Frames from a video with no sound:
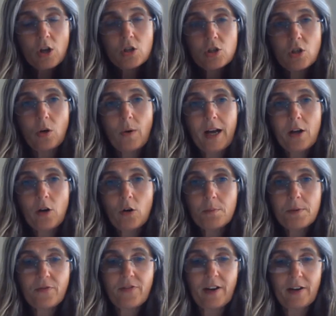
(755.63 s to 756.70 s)
So I hope
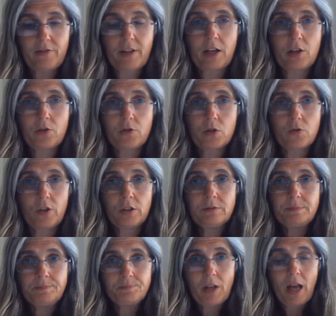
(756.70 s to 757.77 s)
you found that useful.